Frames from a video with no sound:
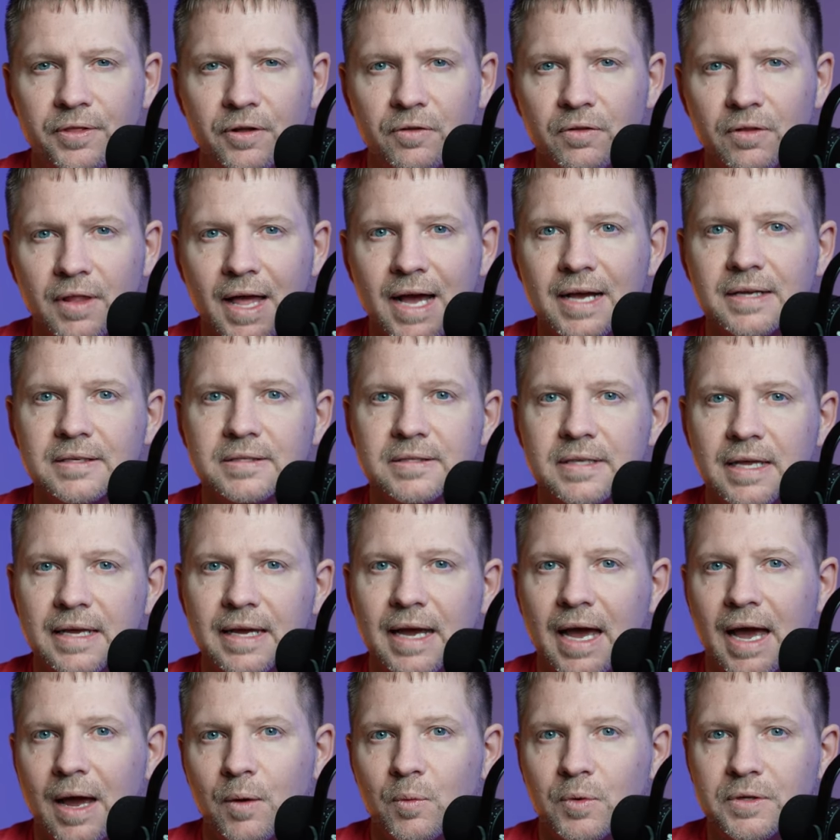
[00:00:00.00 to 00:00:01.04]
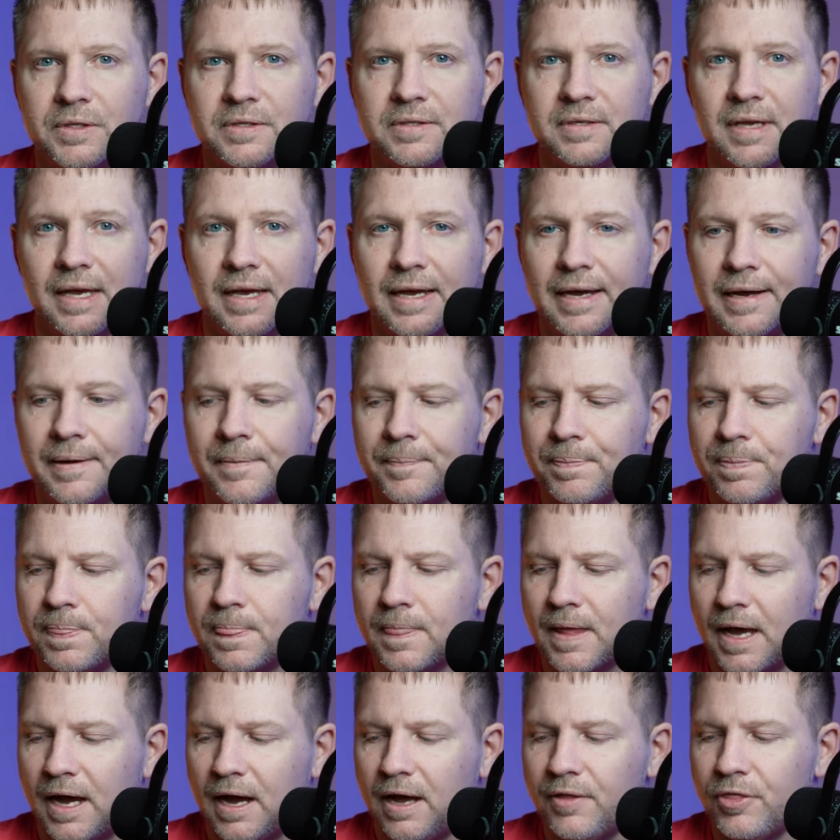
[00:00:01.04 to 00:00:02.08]
The last thing I would say
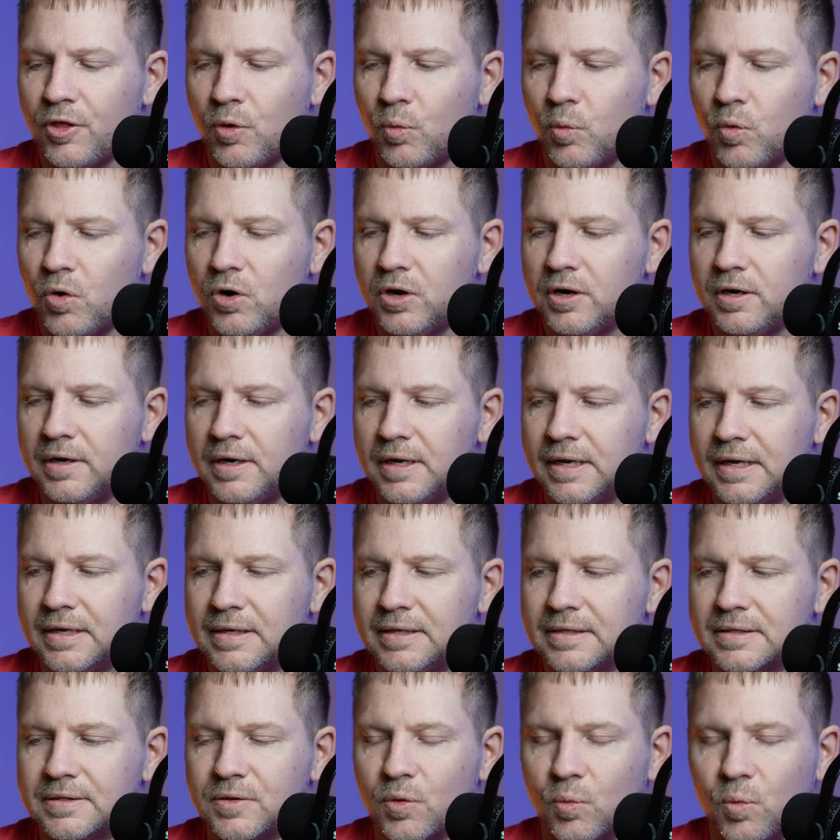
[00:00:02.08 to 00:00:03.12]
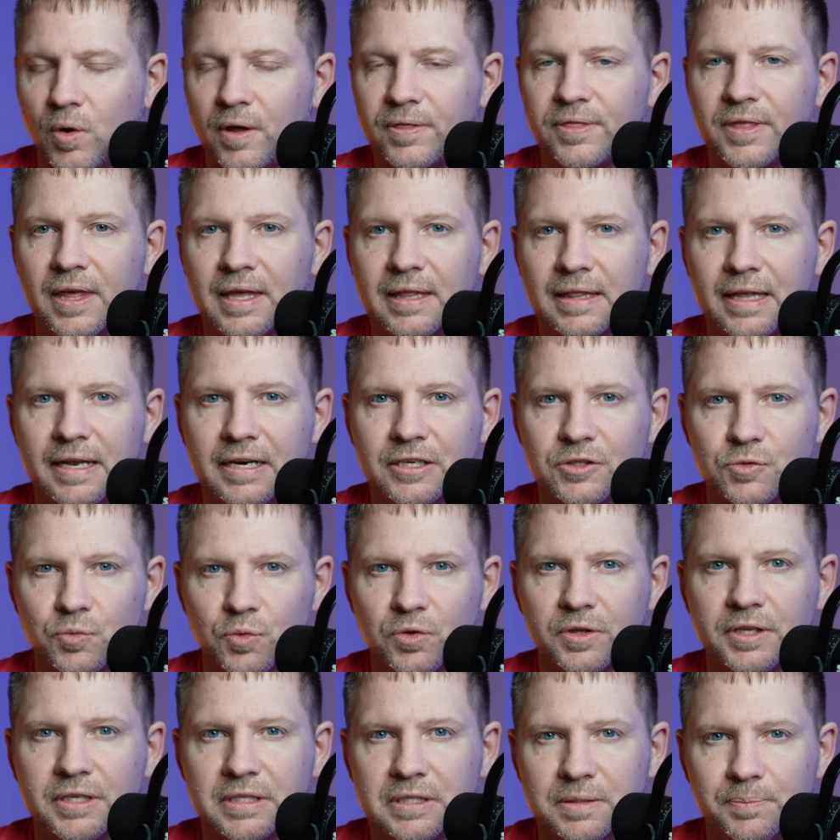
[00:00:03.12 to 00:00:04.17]
on the wood is the one thing that is
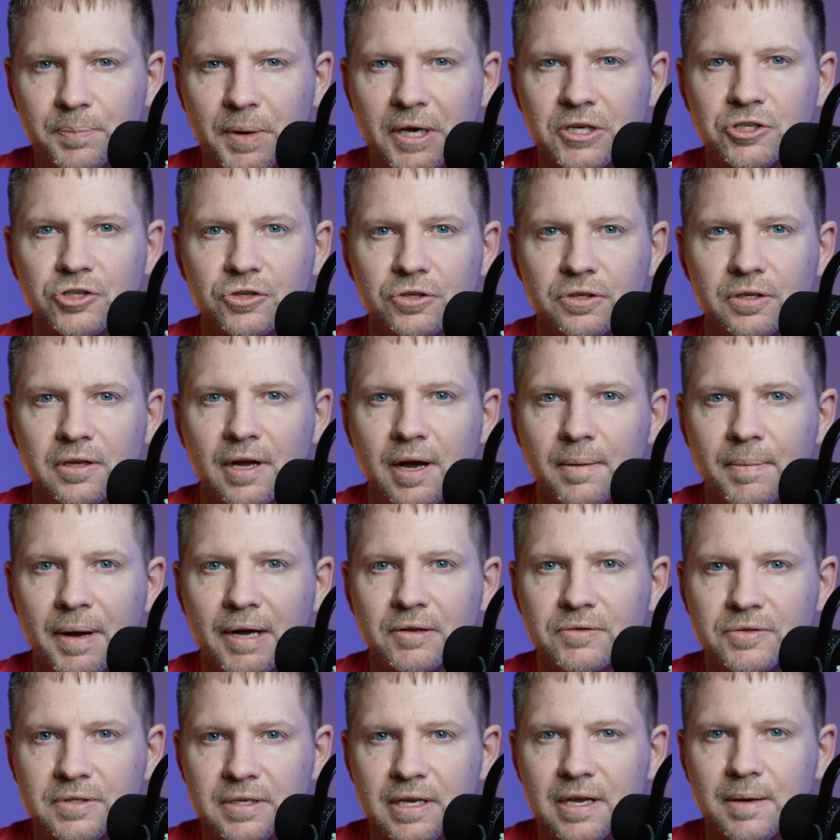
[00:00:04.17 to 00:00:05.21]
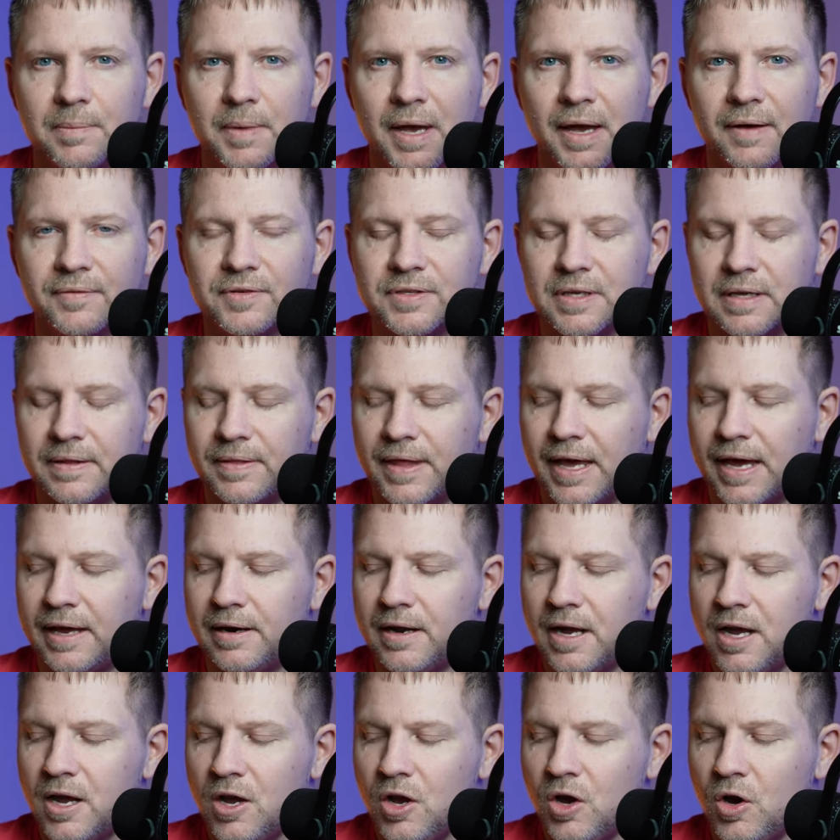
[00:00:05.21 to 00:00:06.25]
really special about ZMFs and
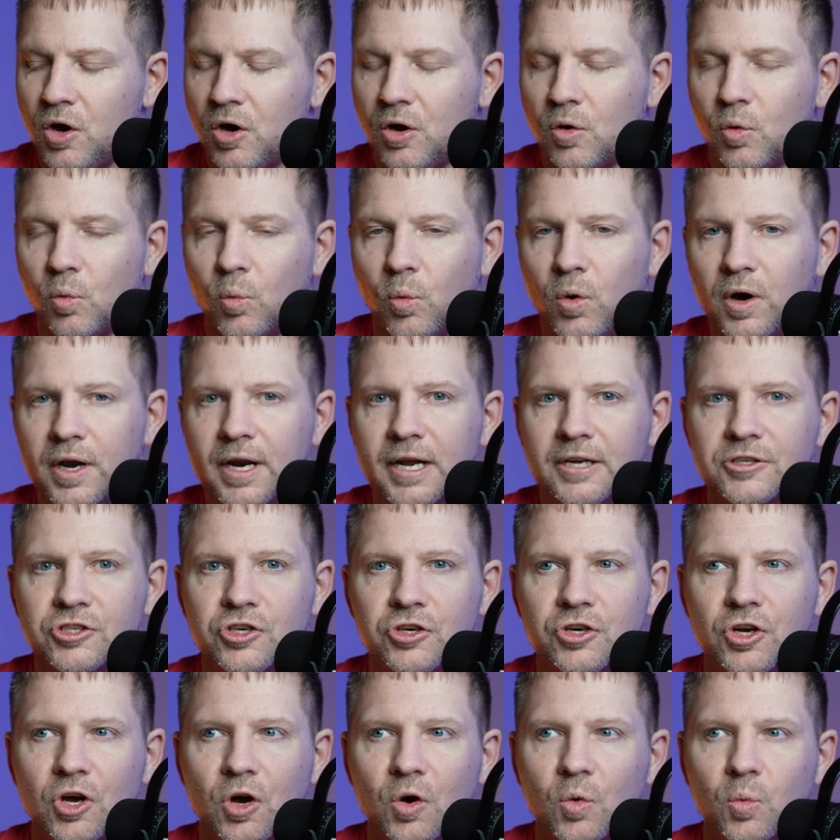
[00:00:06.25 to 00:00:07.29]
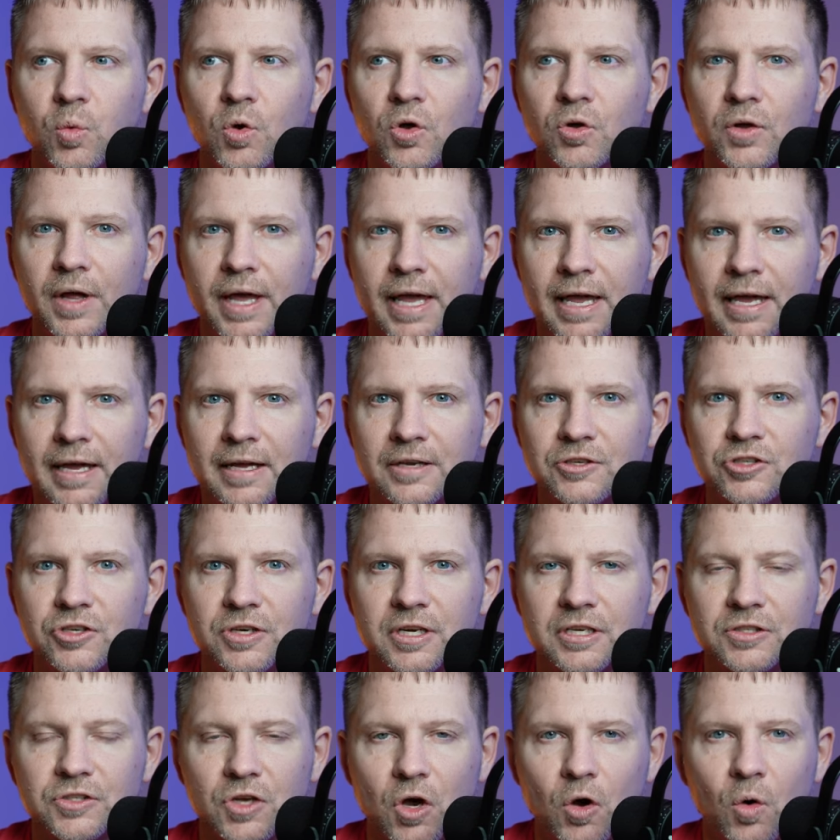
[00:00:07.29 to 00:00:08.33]
that wood, as you know, will age
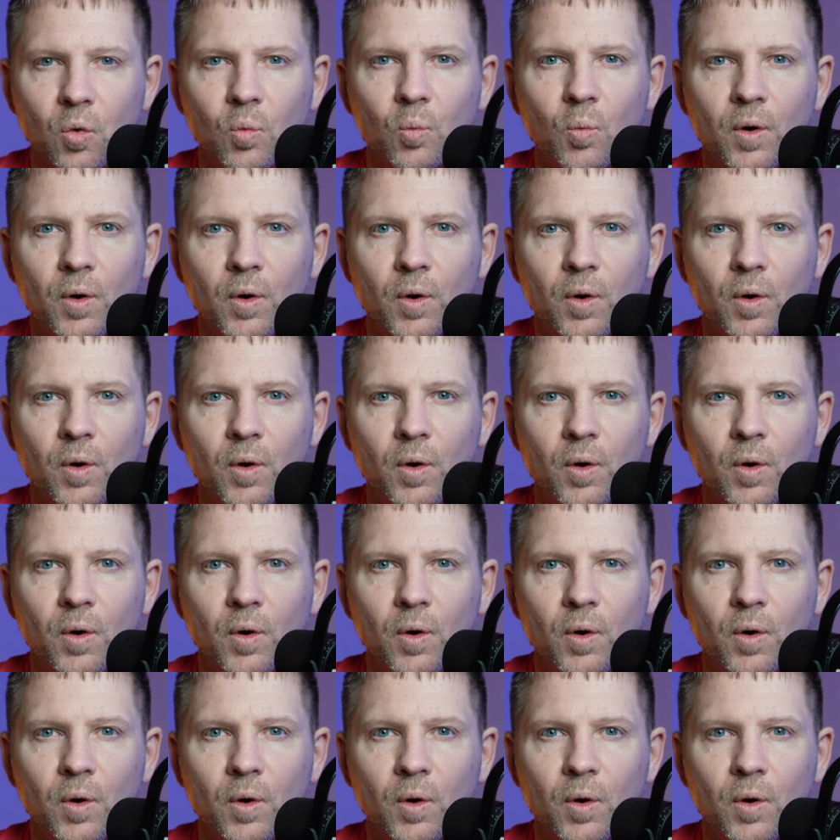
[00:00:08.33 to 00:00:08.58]
in its own